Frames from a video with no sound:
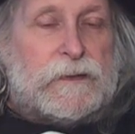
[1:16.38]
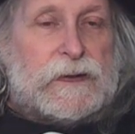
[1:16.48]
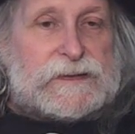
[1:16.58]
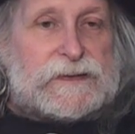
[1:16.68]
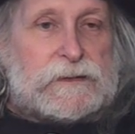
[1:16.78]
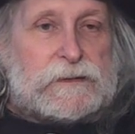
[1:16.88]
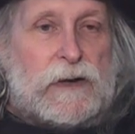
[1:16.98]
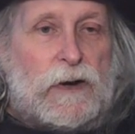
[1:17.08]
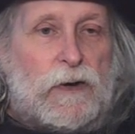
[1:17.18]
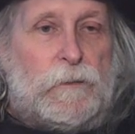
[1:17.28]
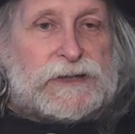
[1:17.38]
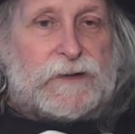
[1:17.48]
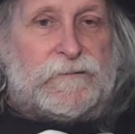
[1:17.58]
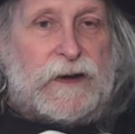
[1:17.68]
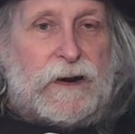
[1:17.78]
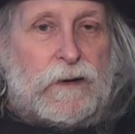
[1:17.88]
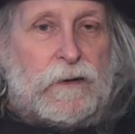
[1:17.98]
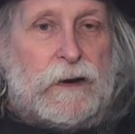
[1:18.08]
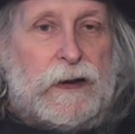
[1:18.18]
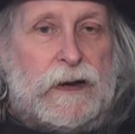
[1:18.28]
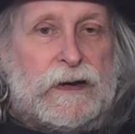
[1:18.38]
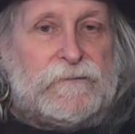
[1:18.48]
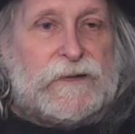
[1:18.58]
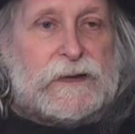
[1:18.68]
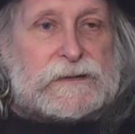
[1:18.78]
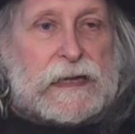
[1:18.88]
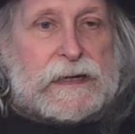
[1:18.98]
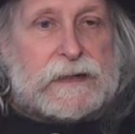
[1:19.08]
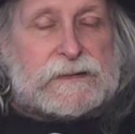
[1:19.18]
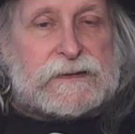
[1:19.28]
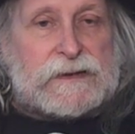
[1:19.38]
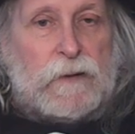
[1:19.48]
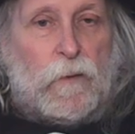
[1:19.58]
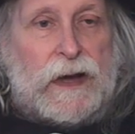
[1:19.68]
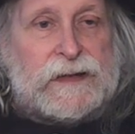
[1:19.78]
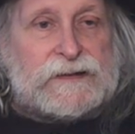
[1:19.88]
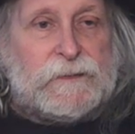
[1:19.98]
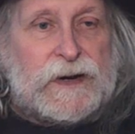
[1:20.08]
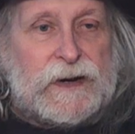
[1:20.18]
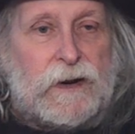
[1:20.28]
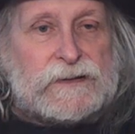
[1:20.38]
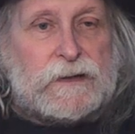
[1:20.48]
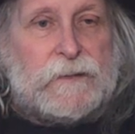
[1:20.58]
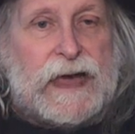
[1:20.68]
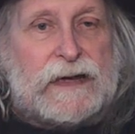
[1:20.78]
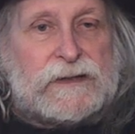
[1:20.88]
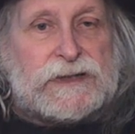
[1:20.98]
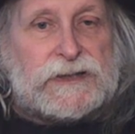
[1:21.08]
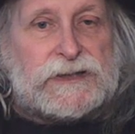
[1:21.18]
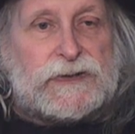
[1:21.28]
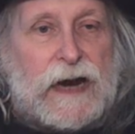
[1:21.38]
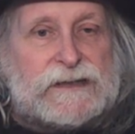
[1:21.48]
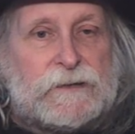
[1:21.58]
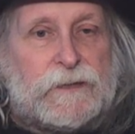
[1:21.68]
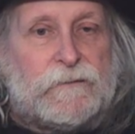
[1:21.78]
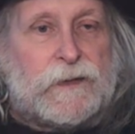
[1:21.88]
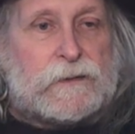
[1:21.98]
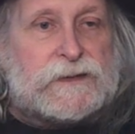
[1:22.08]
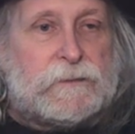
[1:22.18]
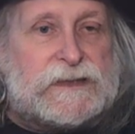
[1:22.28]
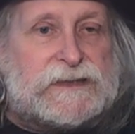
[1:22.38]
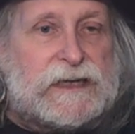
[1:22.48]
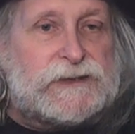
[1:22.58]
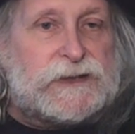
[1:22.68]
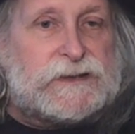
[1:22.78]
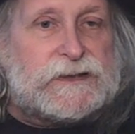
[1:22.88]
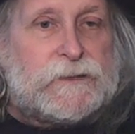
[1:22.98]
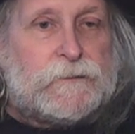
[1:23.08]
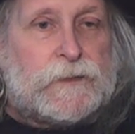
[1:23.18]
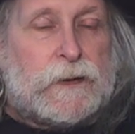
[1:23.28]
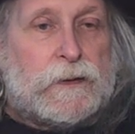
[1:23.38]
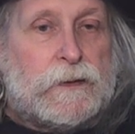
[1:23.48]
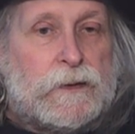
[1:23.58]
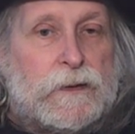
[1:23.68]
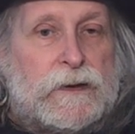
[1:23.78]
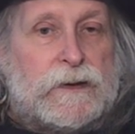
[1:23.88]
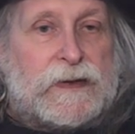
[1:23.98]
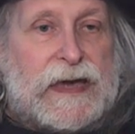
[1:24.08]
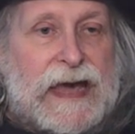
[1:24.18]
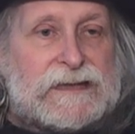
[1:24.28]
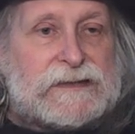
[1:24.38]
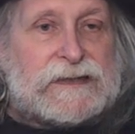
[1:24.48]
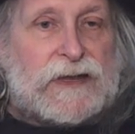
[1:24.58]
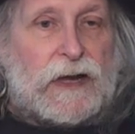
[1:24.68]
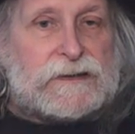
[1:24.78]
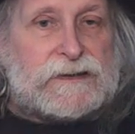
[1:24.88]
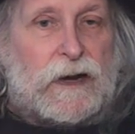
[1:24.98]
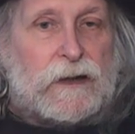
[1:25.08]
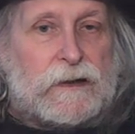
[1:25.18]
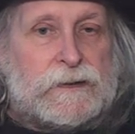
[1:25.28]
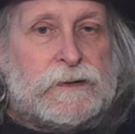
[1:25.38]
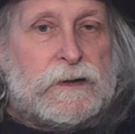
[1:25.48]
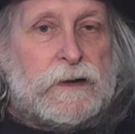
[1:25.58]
This is a low-budget affair, and it feels like it in some ways, but it also manages to rise above those limitations. The cast is all solid.